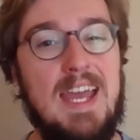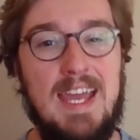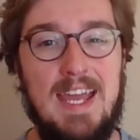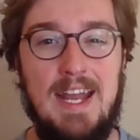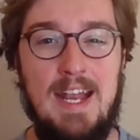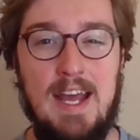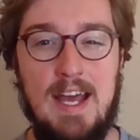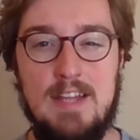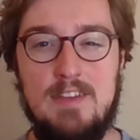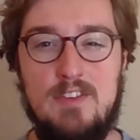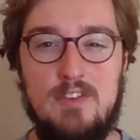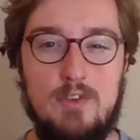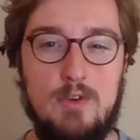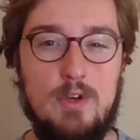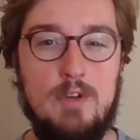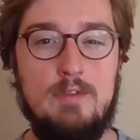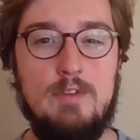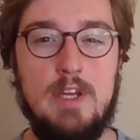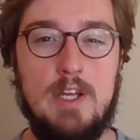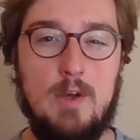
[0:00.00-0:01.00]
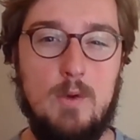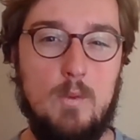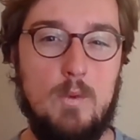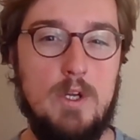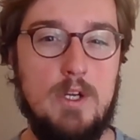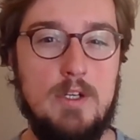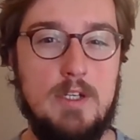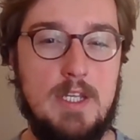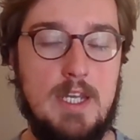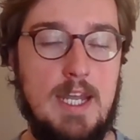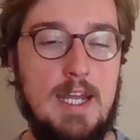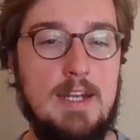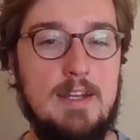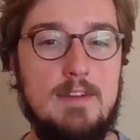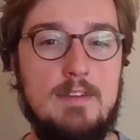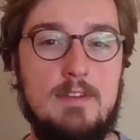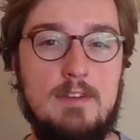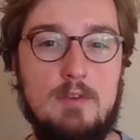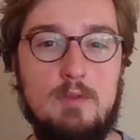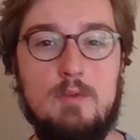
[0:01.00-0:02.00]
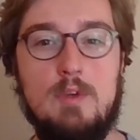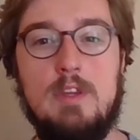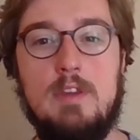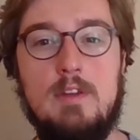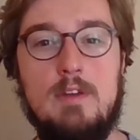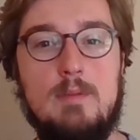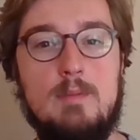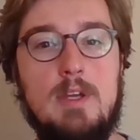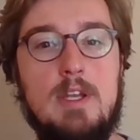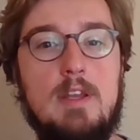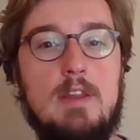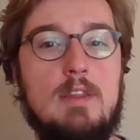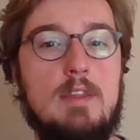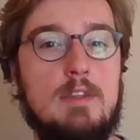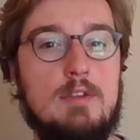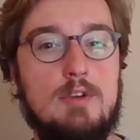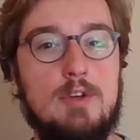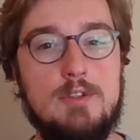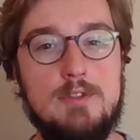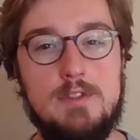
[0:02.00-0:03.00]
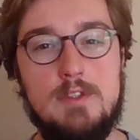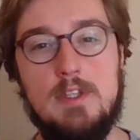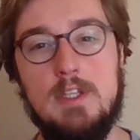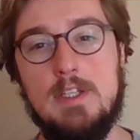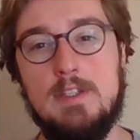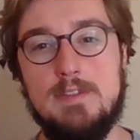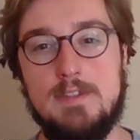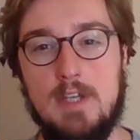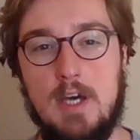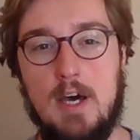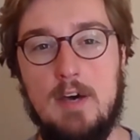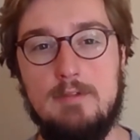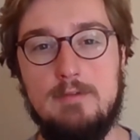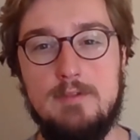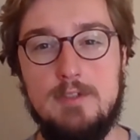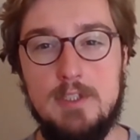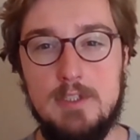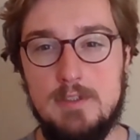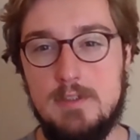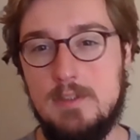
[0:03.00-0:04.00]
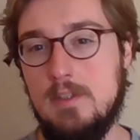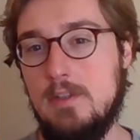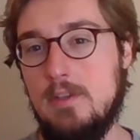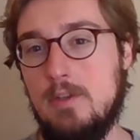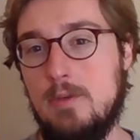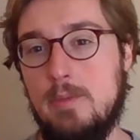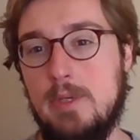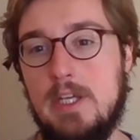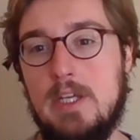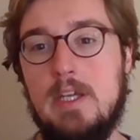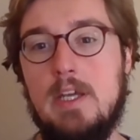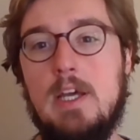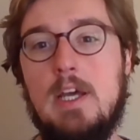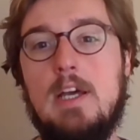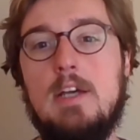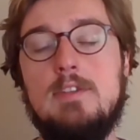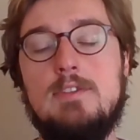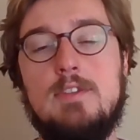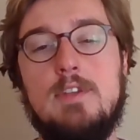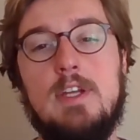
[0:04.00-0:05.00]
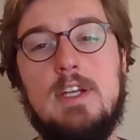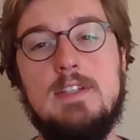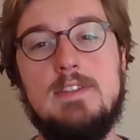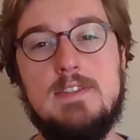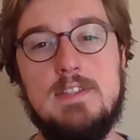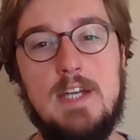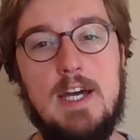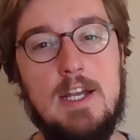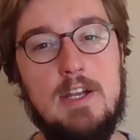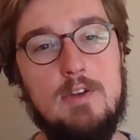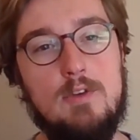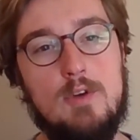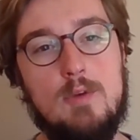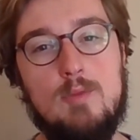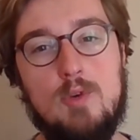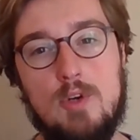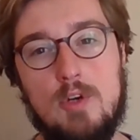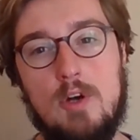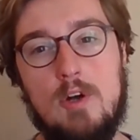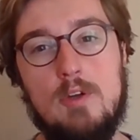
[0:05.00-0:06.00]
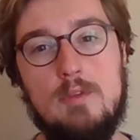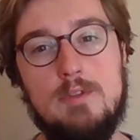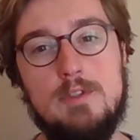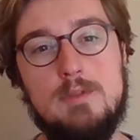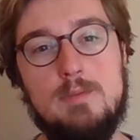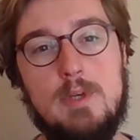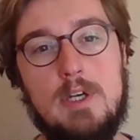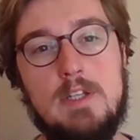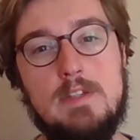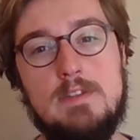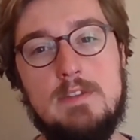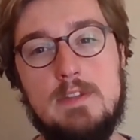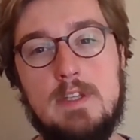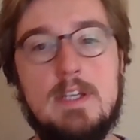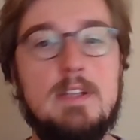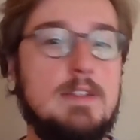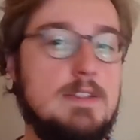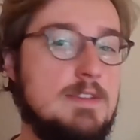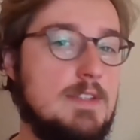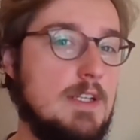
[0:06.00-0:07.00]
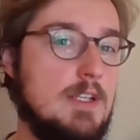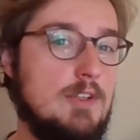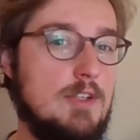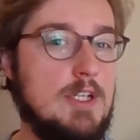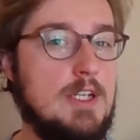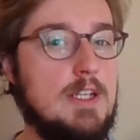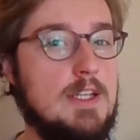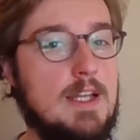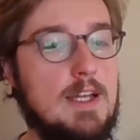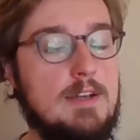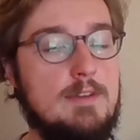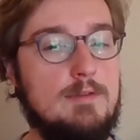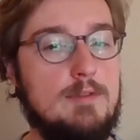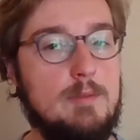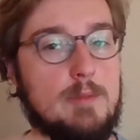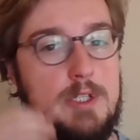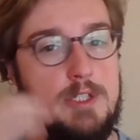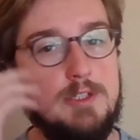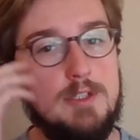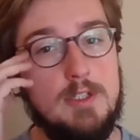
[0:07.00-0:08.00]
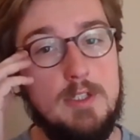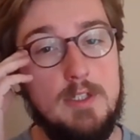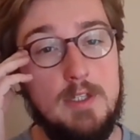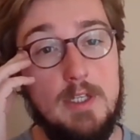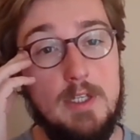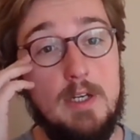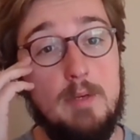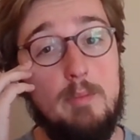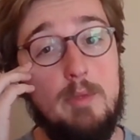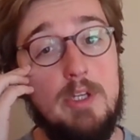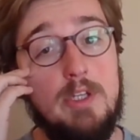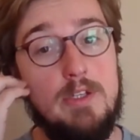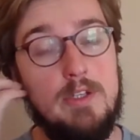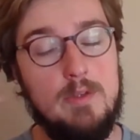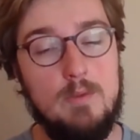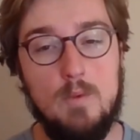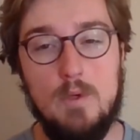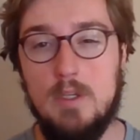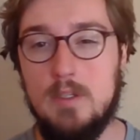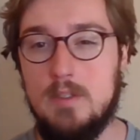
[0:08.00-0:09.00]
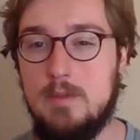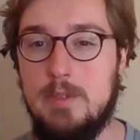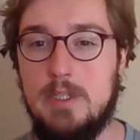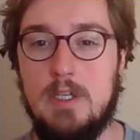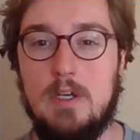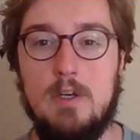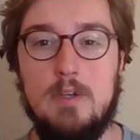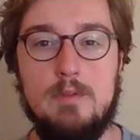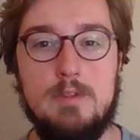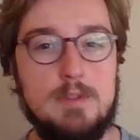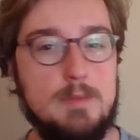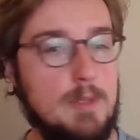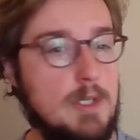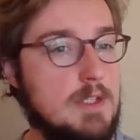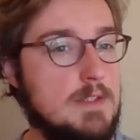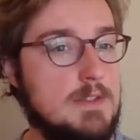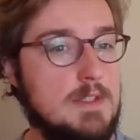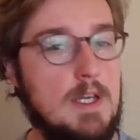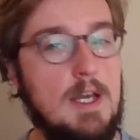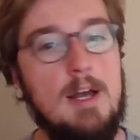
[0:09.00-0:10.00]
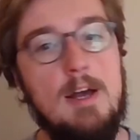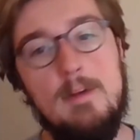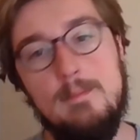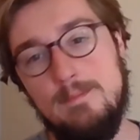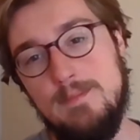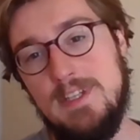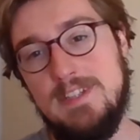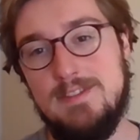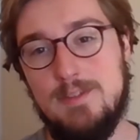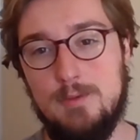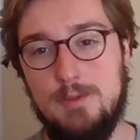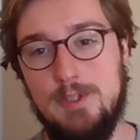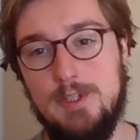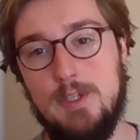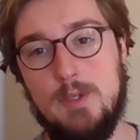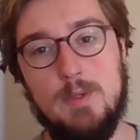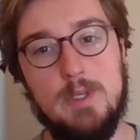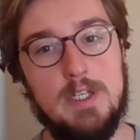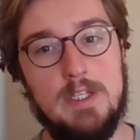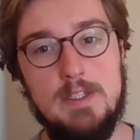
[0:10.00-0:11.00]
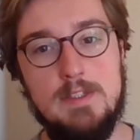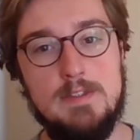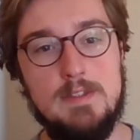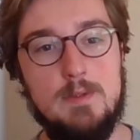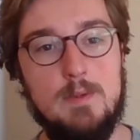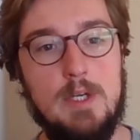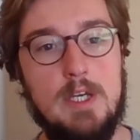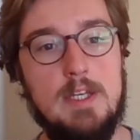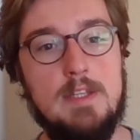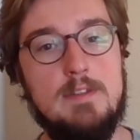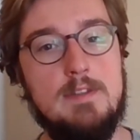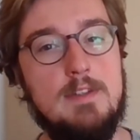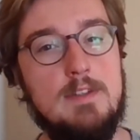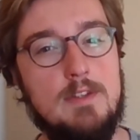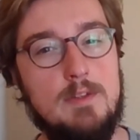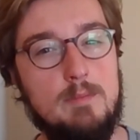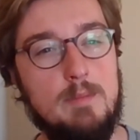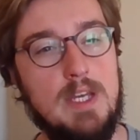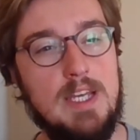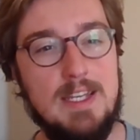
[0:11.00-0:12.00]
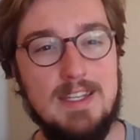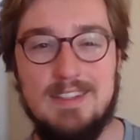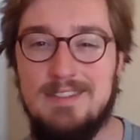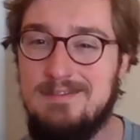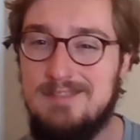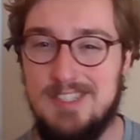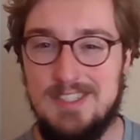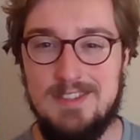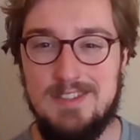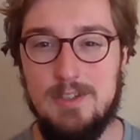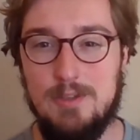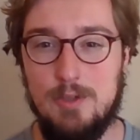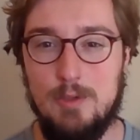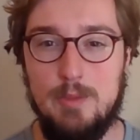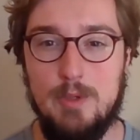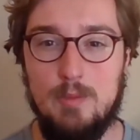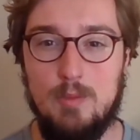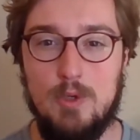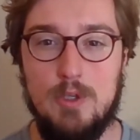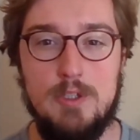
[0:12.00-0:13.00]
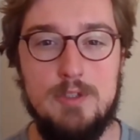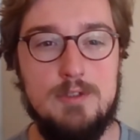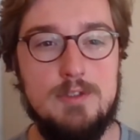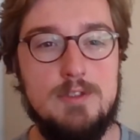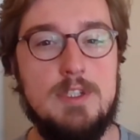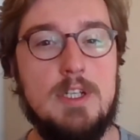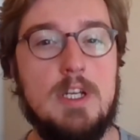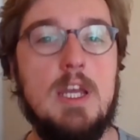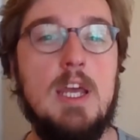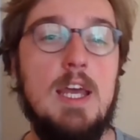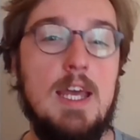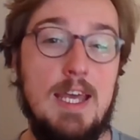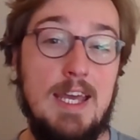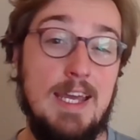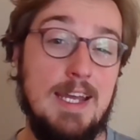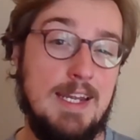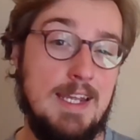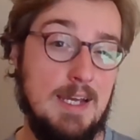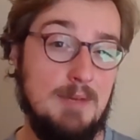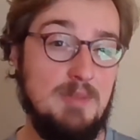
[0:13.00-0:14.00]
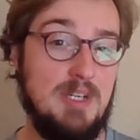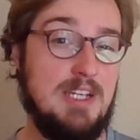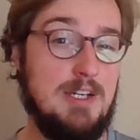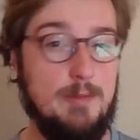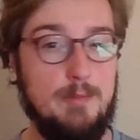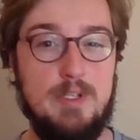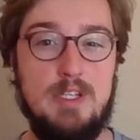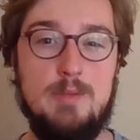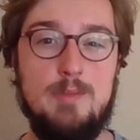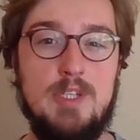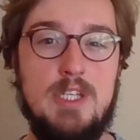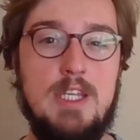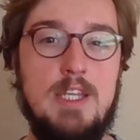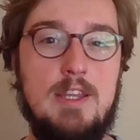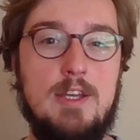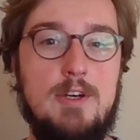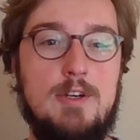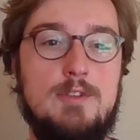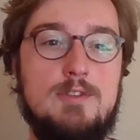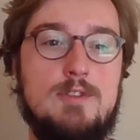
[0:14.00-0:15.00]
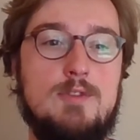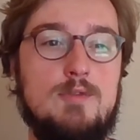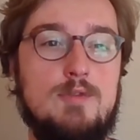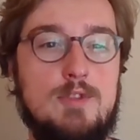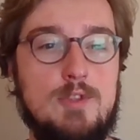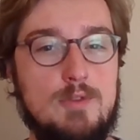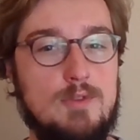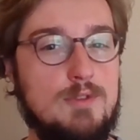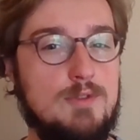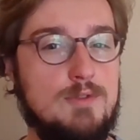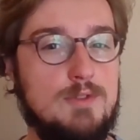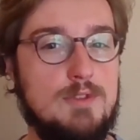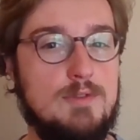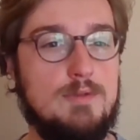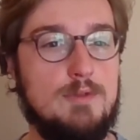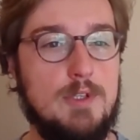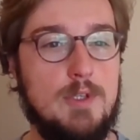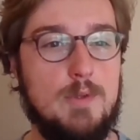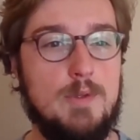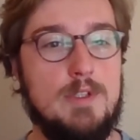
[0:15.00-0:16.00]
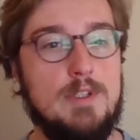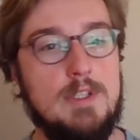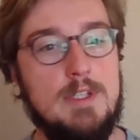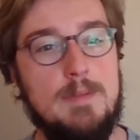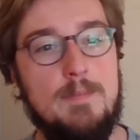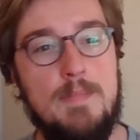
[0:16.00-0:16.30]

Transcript: It adds sort of like a weird cadence and rhythm, and it throws things off just a little bit so that it's not a normal call and response. Like, let's say you needed that information in there, but you didn't want it to be call and response. That's a really quick, easy way to make it just a little bit more interesting. It can become gimmicky though, so don't use it frequently.